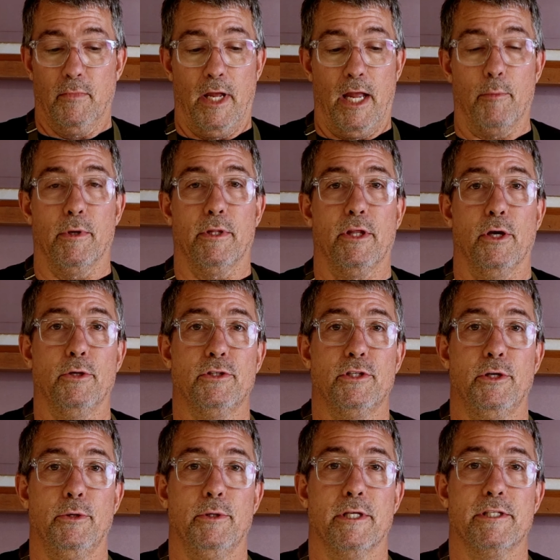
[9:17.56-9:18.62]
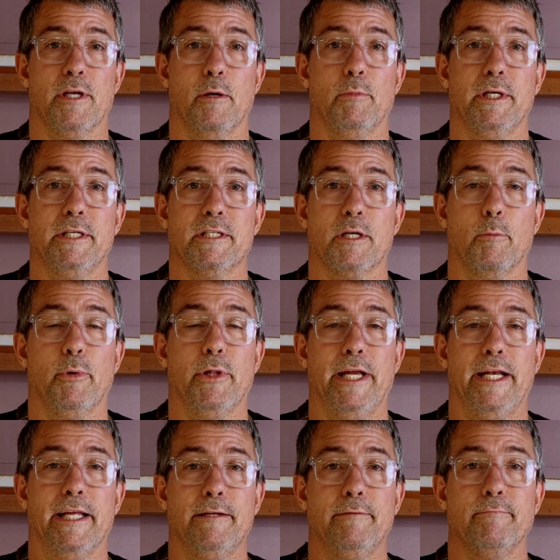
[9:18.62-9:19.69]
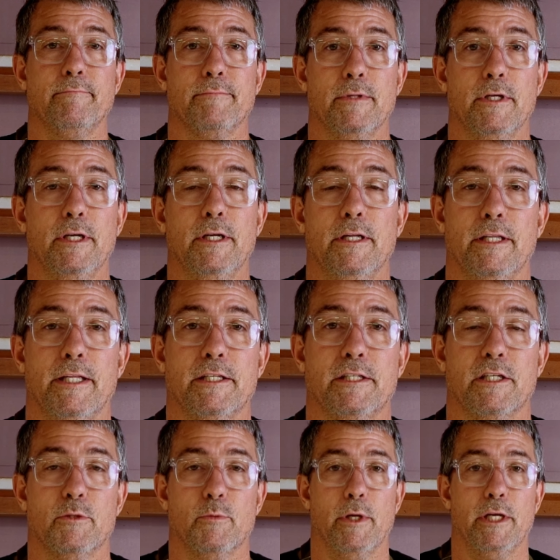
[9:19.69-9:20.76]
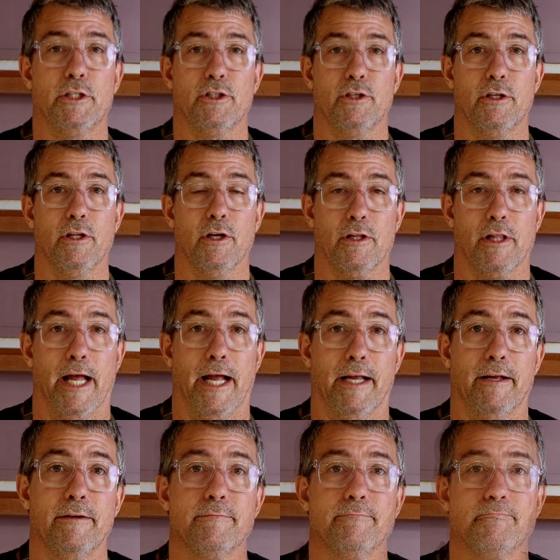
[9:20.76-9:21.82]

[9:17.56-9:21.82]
And with those 2 assemblies completed, this is what it should look like.